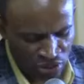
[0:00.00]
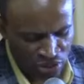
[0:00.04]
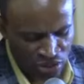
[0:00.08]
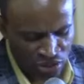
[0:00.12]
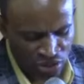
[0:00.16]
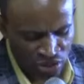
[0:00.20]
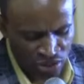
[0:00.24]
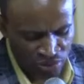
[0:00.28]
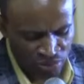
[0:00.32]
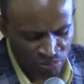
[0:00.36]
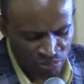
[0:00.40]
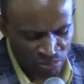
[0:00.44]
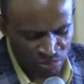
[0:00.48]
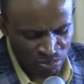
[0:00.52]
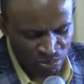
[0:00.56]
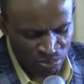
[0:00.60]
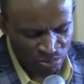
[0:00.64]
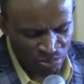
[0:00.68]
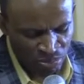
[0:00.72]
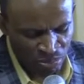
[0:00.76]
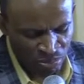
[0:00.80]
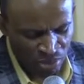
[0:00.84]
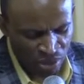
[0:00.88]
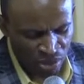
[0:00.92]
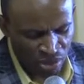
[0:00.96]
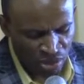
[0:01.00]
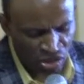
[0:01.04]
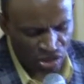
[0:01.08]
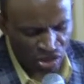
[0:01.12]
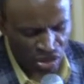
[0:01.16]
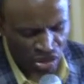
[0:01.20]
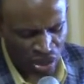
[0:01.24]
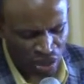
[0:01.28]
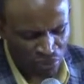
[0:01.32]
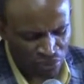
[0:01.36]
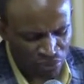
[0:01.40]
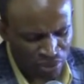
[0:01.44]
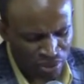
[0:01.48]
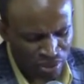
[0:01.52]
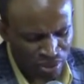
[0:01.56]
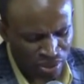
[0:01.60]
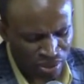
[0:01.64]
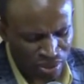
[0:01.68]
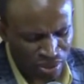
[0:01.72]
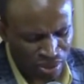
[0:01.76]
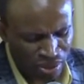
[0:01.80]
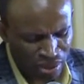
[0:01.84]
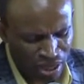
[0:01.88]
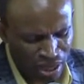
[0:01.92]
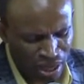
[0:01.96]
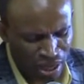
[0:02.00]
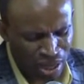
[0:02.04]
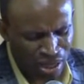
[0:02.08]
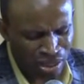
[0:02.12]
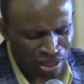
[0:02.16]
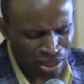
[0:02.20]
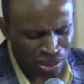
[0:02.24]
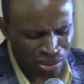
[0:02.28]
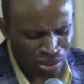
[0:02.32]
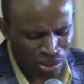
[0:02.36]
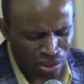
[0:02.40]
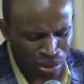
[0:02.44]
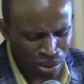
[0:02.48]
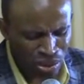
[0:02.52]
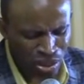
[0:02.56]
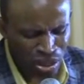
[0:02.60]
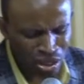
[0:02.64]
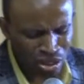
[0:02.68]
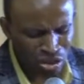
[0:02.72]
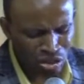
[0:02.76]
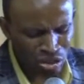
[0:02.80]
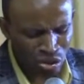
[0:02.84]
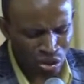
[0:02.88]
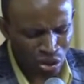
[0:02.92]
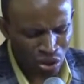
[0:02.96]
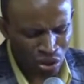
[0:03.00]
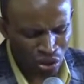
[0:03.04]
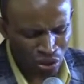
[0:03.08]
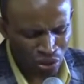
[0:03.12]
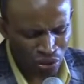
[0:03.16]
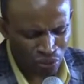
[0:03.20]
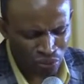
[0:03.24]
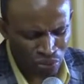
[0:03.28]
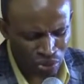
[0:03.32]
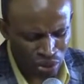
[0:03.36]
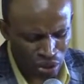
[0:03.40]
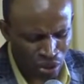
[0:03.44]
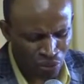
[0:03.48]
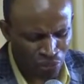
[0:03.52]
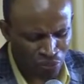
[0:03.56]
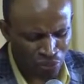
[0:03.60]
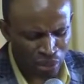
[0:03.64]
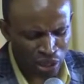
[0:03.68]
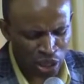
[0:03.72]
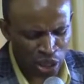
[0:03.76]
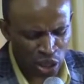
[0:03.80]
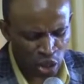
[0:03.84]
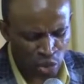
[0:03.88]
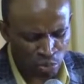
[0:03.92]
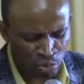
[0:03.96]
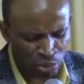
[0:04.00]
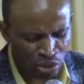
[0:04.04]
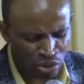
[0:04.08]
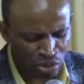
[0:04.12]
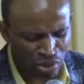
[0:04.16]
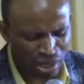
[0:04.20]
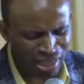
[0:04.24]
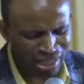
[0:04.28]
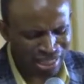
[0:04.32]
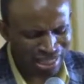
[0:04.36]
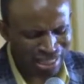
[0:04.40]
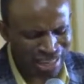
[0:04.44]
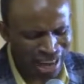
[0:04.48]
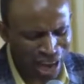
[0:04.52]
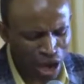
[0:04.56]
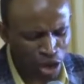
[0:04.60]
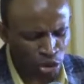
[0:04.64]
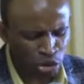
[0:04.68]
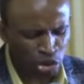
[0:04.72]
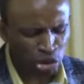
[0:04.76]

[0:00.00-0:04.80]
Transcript: Verse 7. And the daughters of Zelophehad spoken.